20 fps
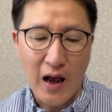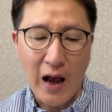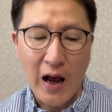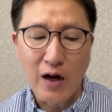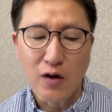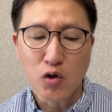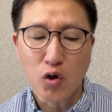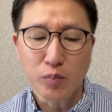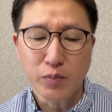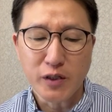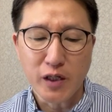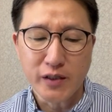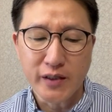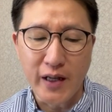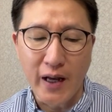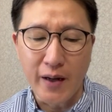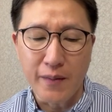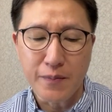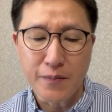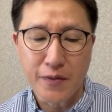Out of the
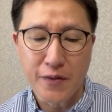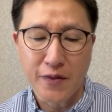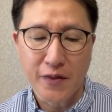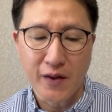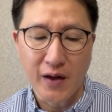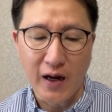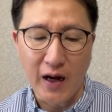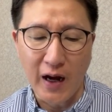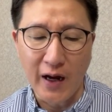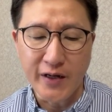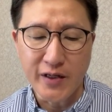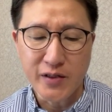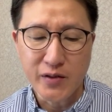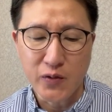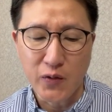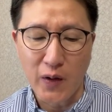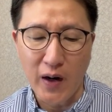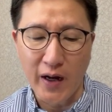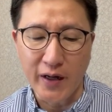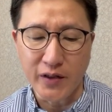depth I
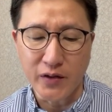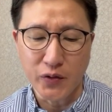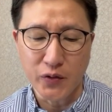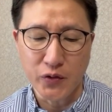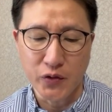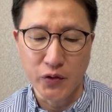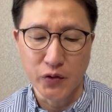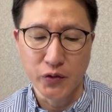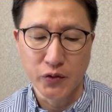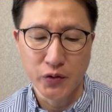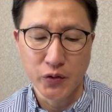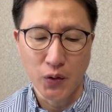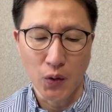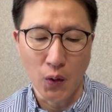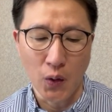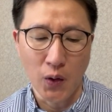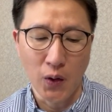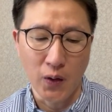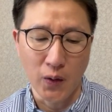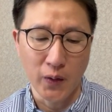cry to you,
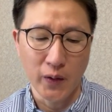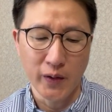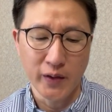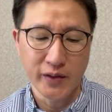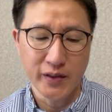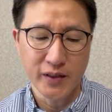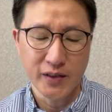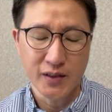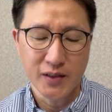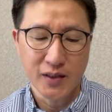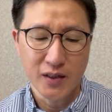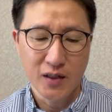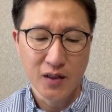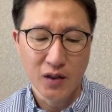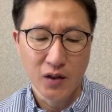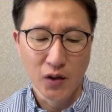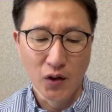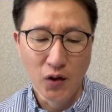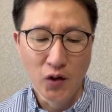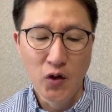O Lord.
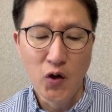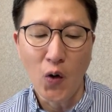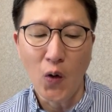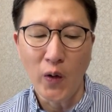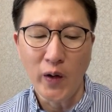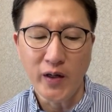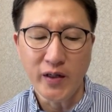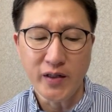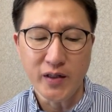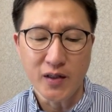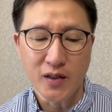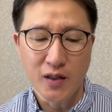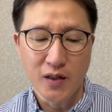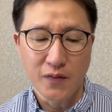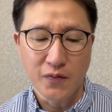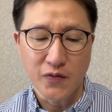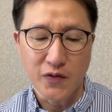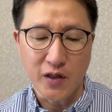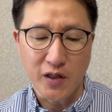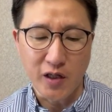Lord,
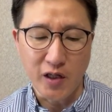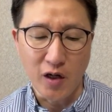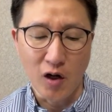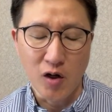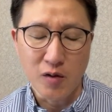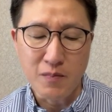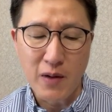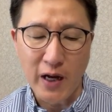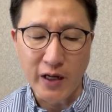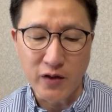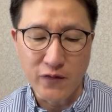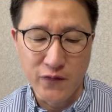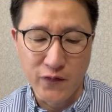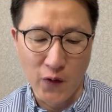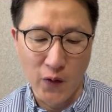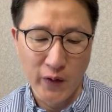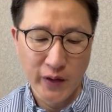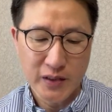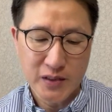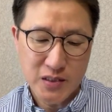hear my
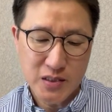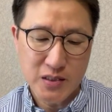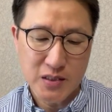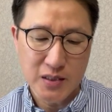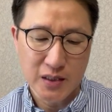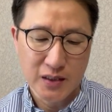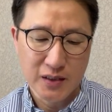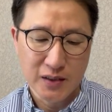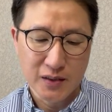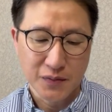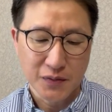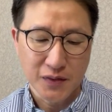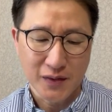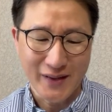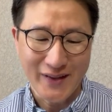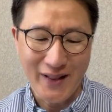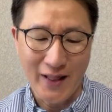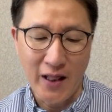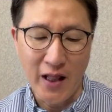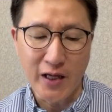voice.
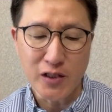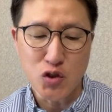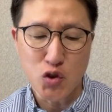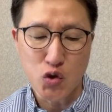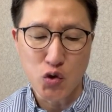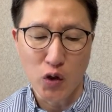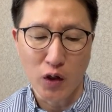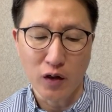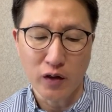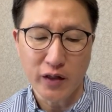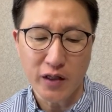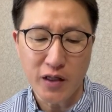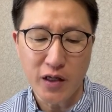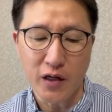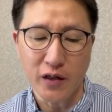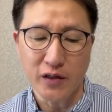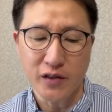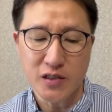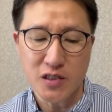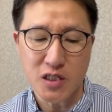Let your
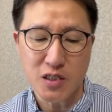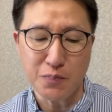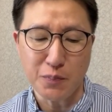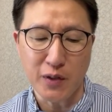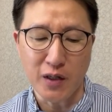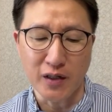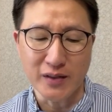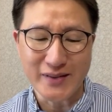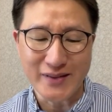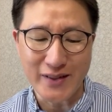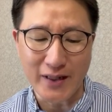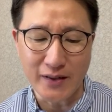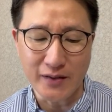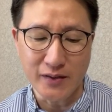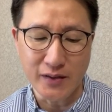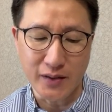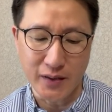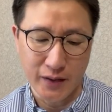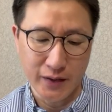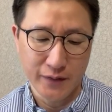ears be
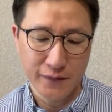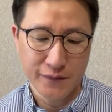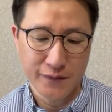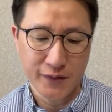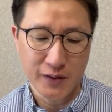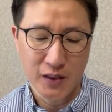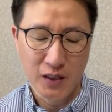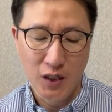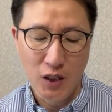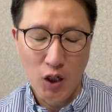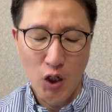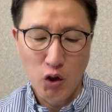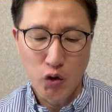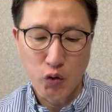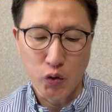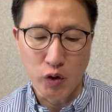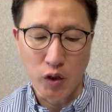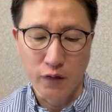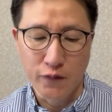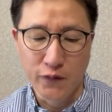attentive
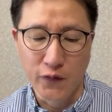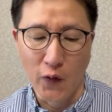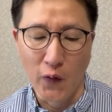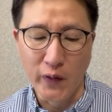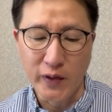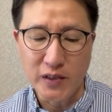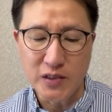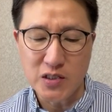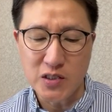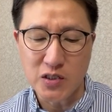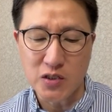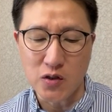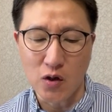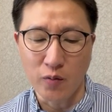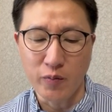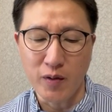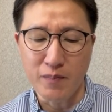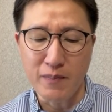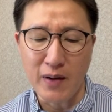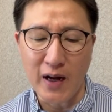to the voice
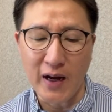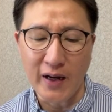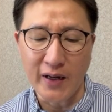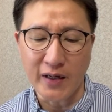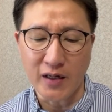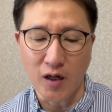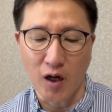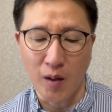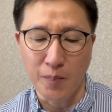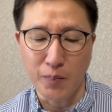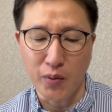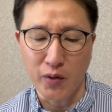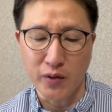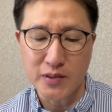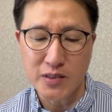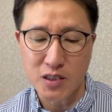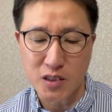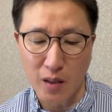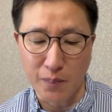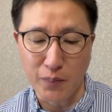of my
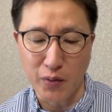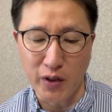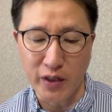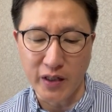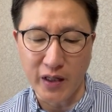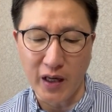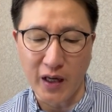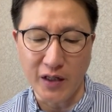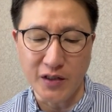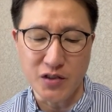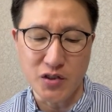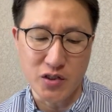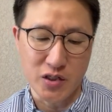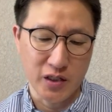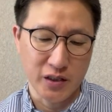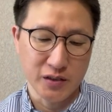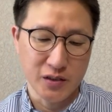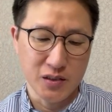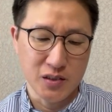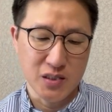
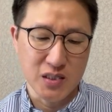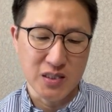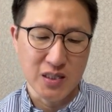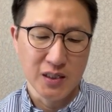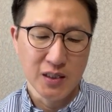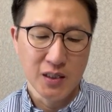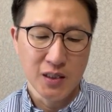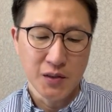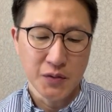supplications.